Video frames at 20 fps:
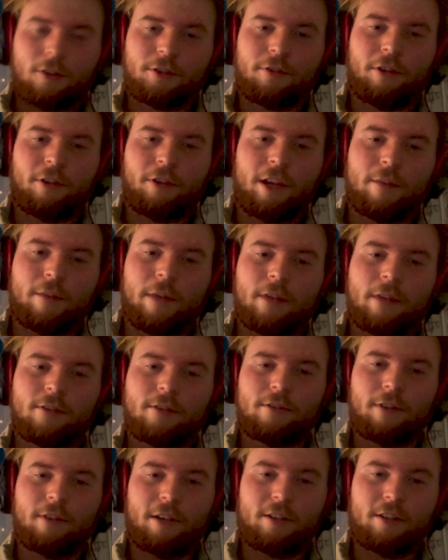three
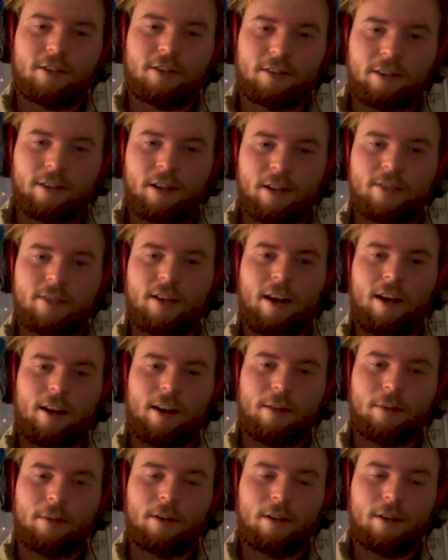mountain ranges to get to
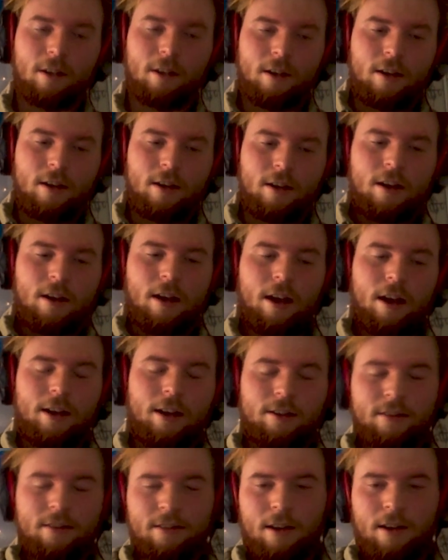Aqaba,
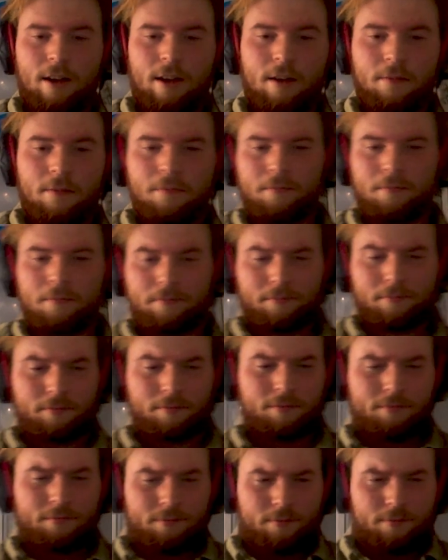and
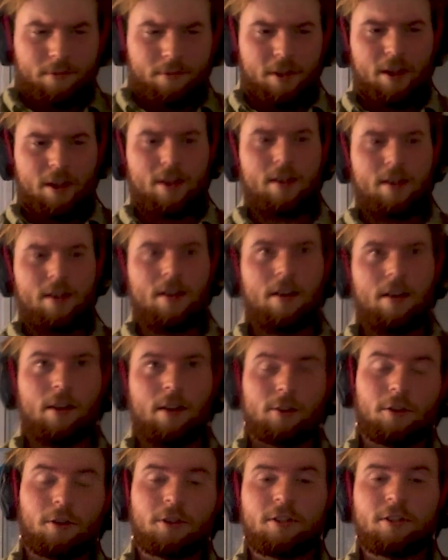I
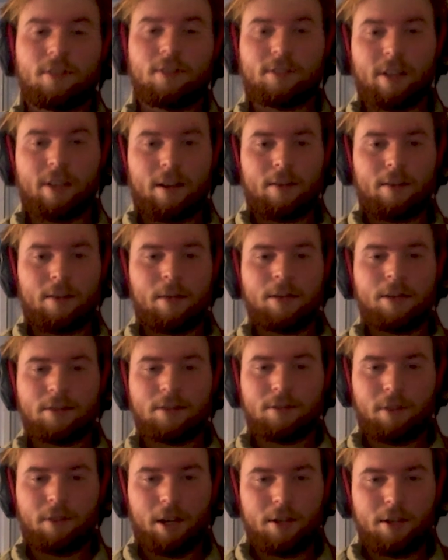was crossing the second
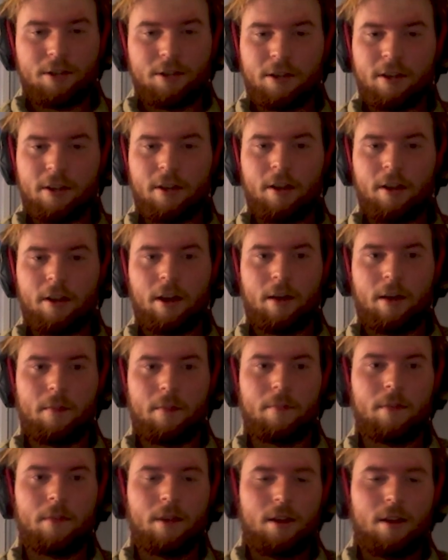mountain range,
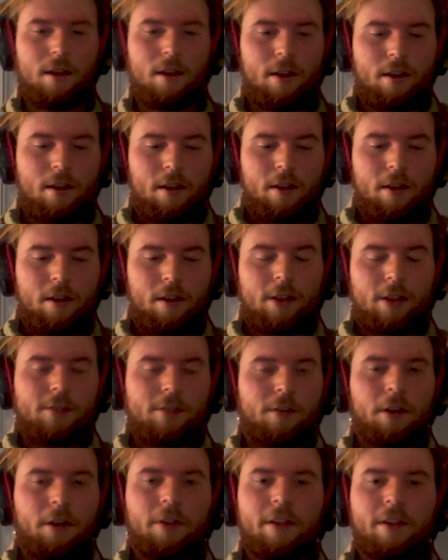and you had
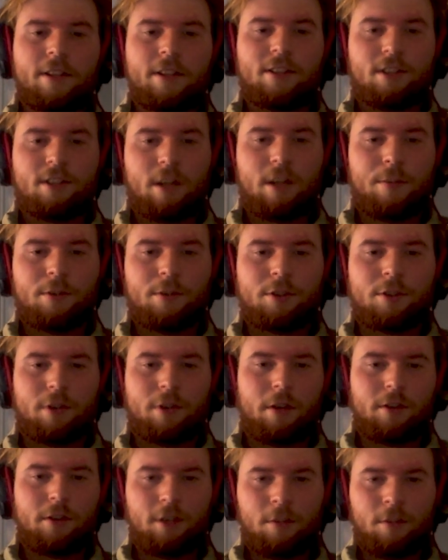to follow these shepherd's
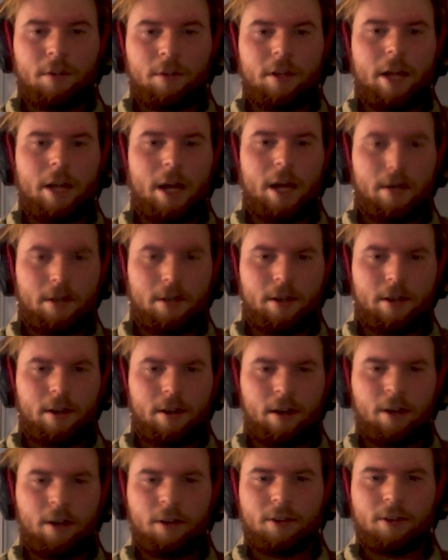trails up and down, and
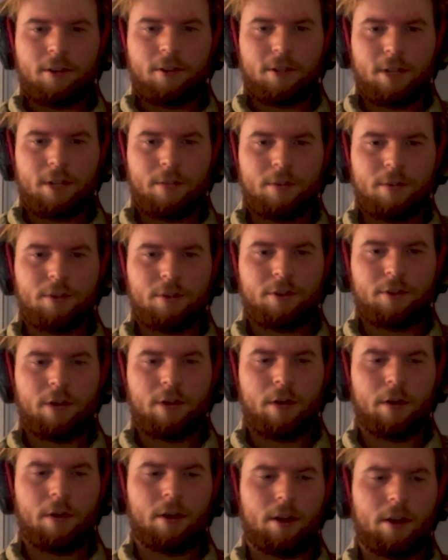I lost the shepherd's
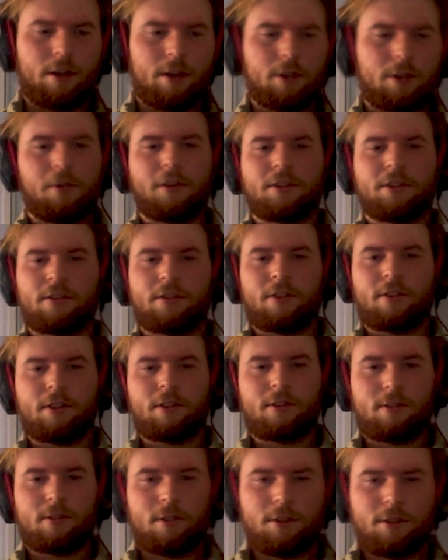trail, and I saw
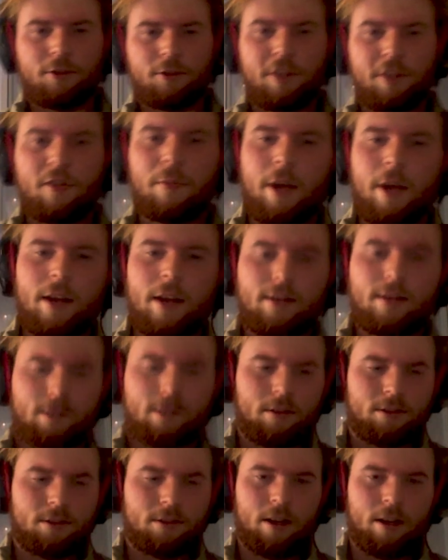this riverbed,
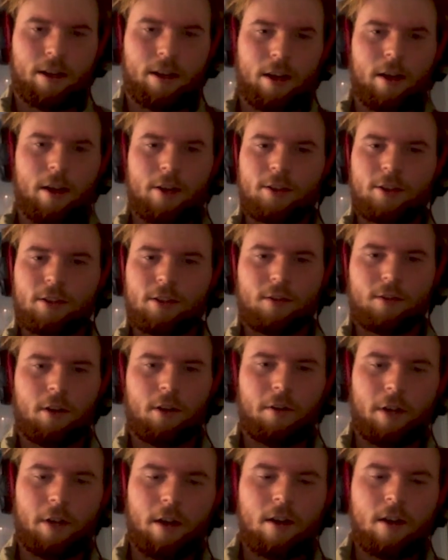and I was like, okay, I can just
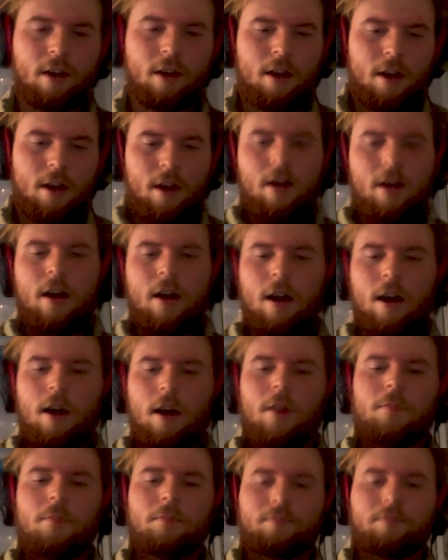follow
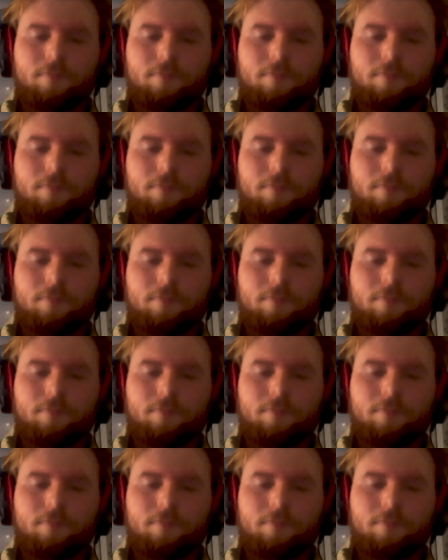that.